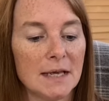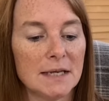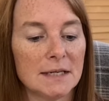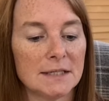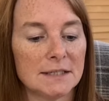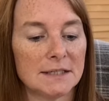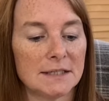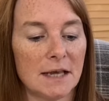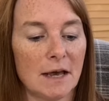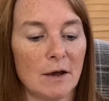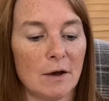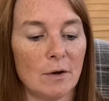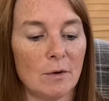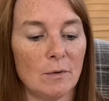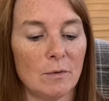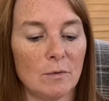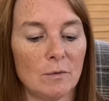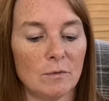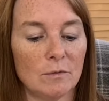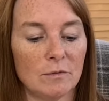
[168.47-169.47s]

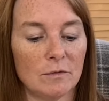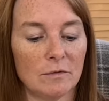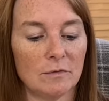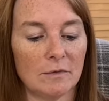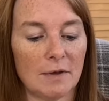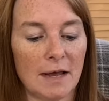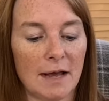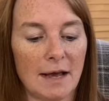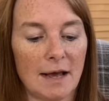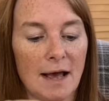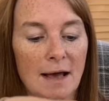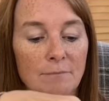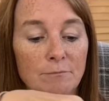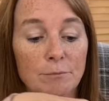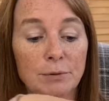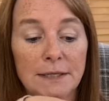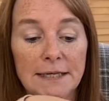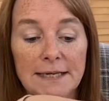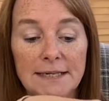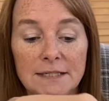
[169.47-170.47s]
So I'm
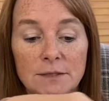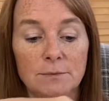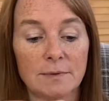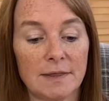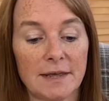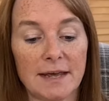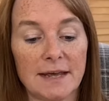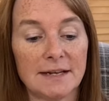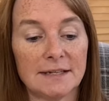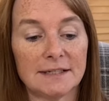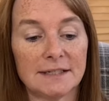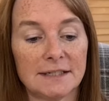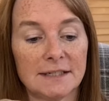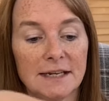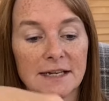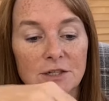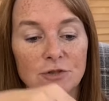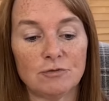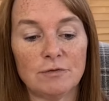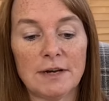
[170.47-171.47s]
pleased with it.
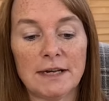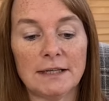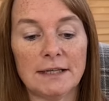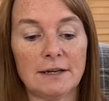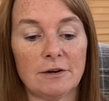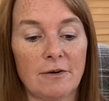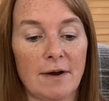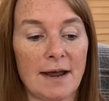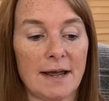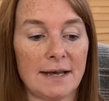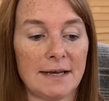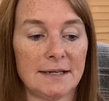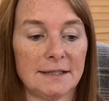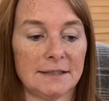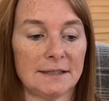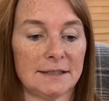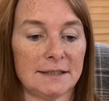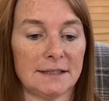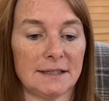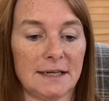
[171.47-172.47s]
It's really great.
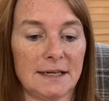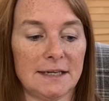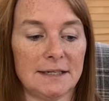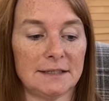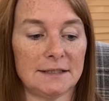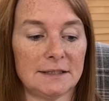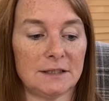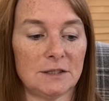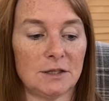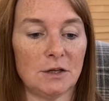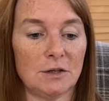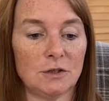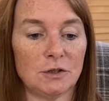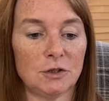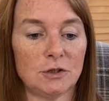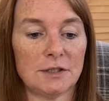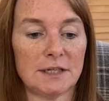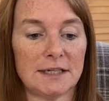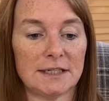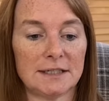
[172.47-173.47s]
It
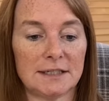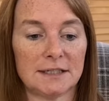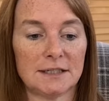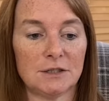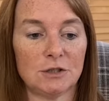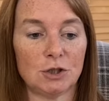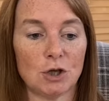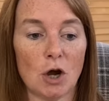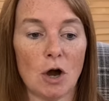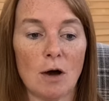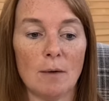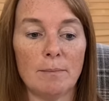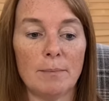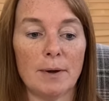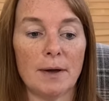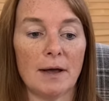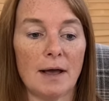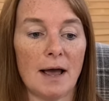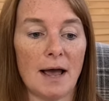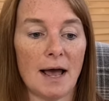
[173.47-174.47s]
does its job.
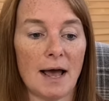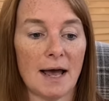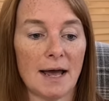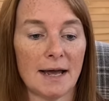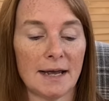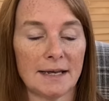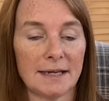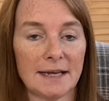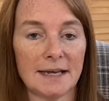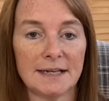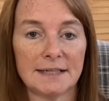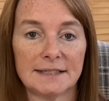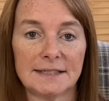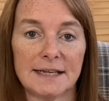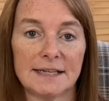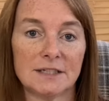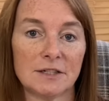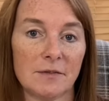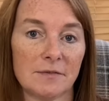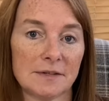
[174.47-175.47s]
It
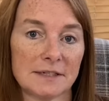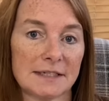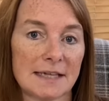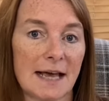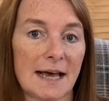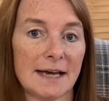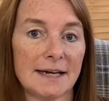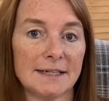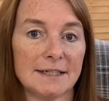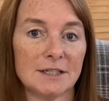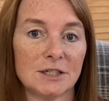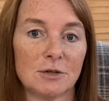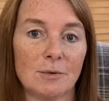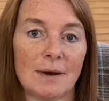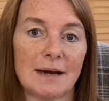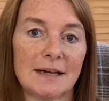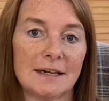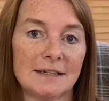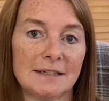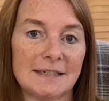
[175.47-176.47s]
sits on the side so I
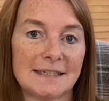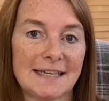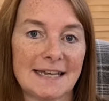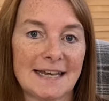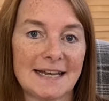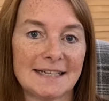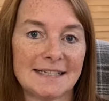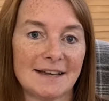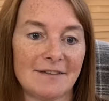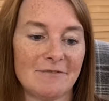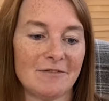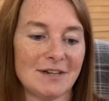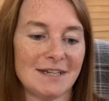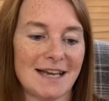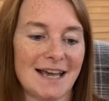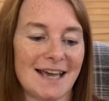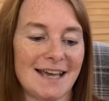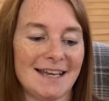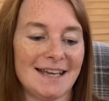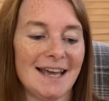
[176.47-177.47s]
can see it every
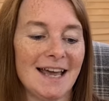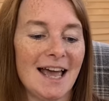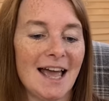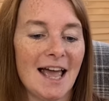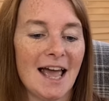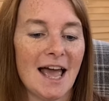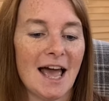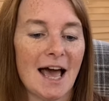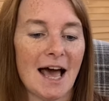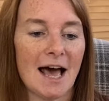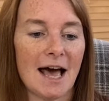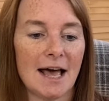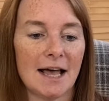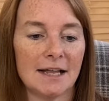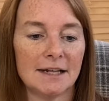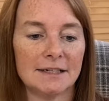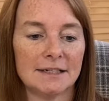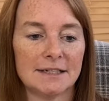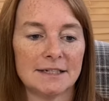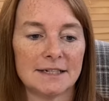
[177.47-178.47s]
day.
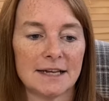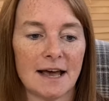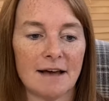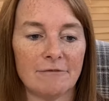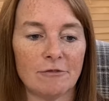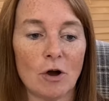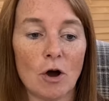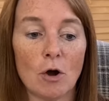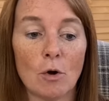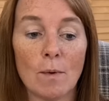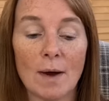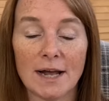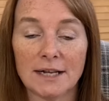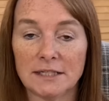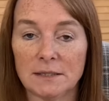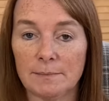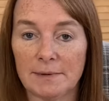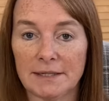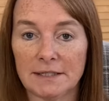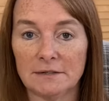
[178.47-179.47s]
And I've got quite a
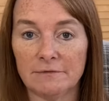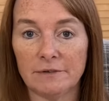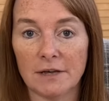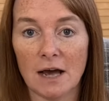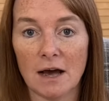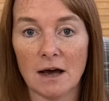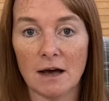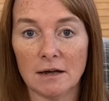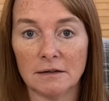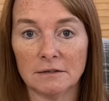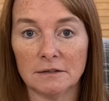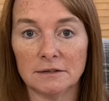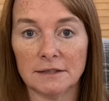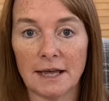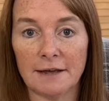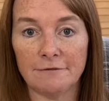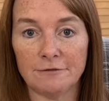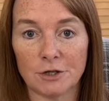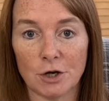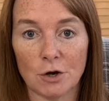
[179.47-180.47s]
bit of yarn
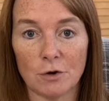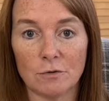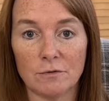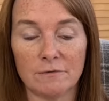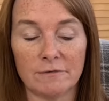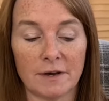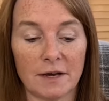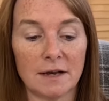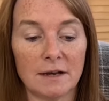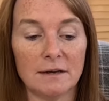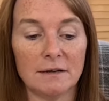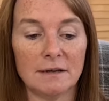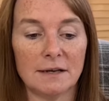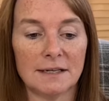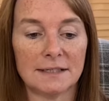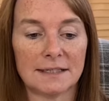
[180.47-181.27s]
left over, as